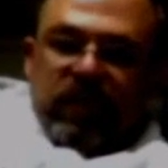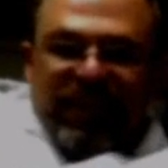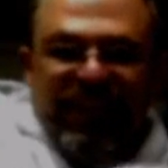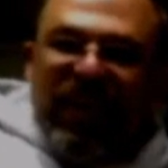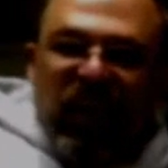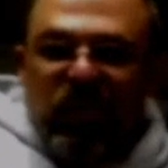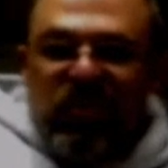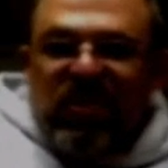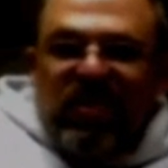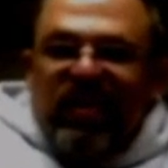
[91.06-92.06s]
to the
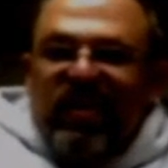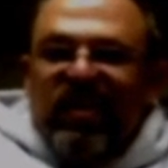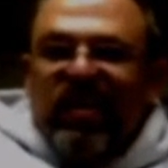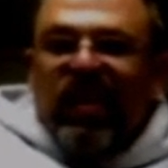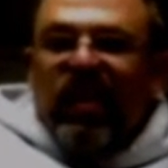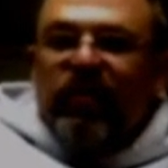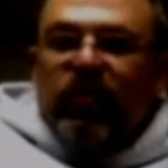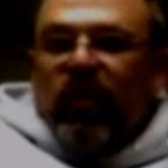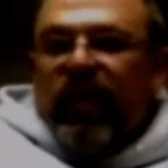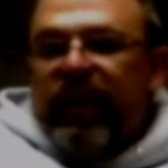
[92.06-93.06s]
coast of
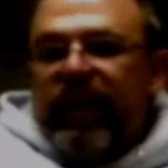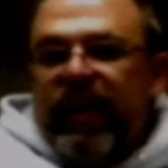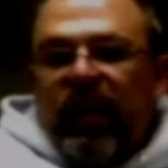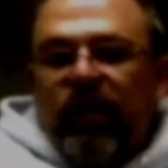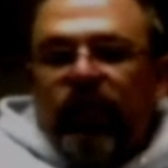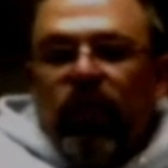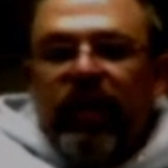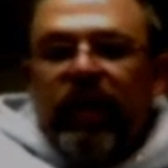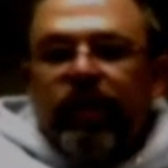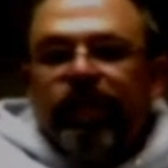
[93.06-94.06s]
Oregon and
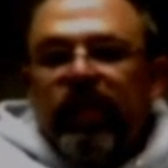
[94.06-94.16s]
California.